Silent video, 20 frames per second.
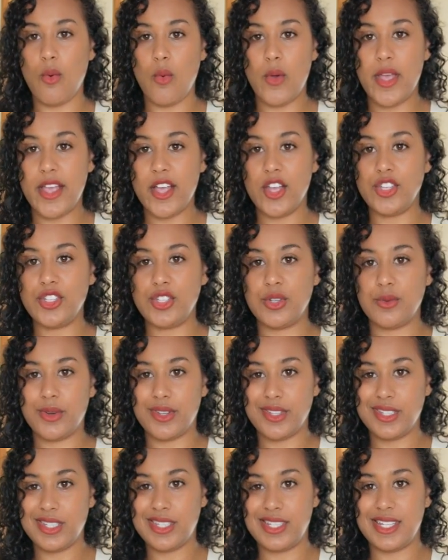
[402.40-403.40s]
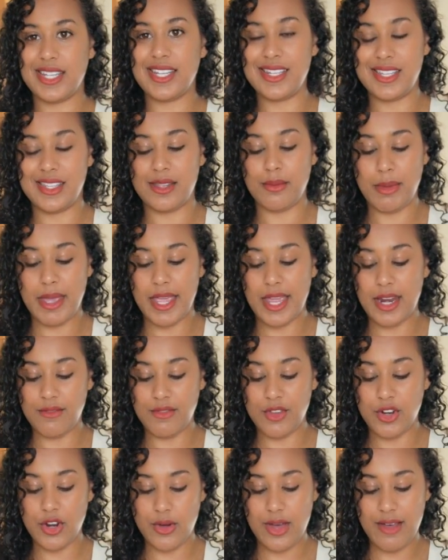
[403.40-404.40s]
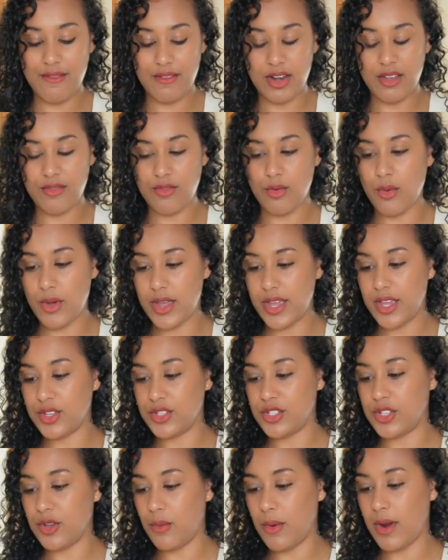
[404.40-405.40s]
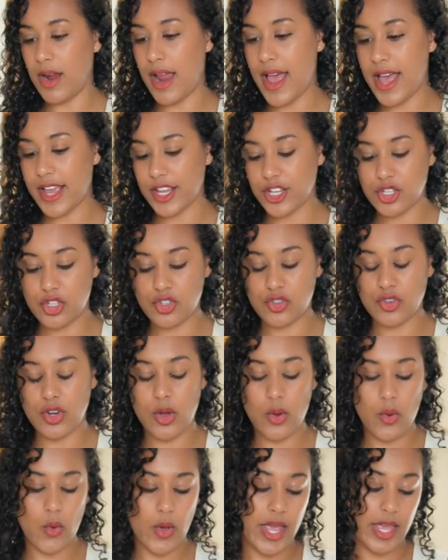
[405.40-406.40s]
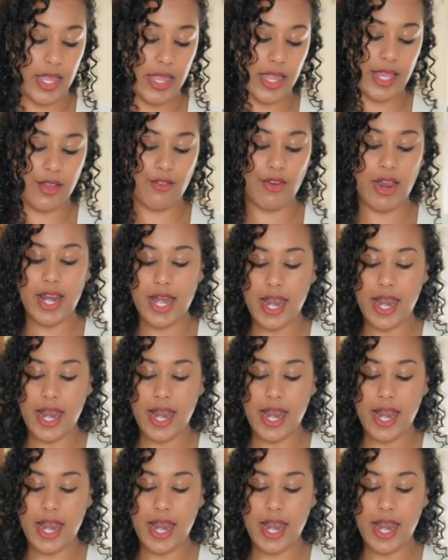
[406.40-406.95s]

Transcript: oil, so it'll stick to the pan if you don't have enough oil. So we're extra oiling right